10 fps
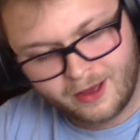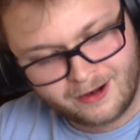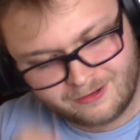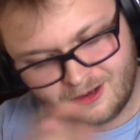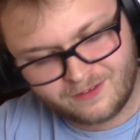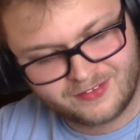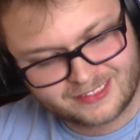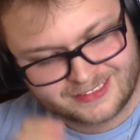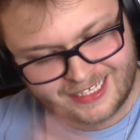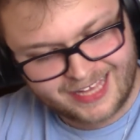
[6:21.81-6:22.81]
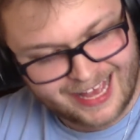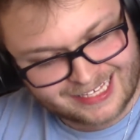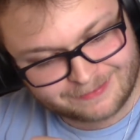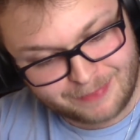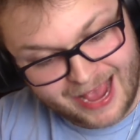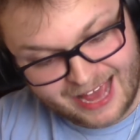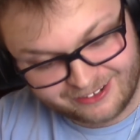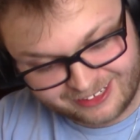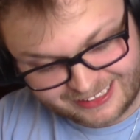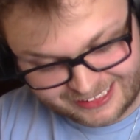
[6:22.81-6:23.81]
I don't know if this thing has
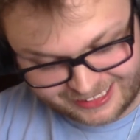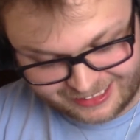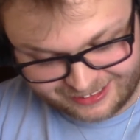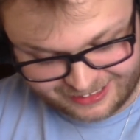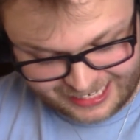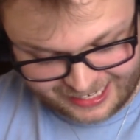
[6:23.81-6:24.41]
batteries in it or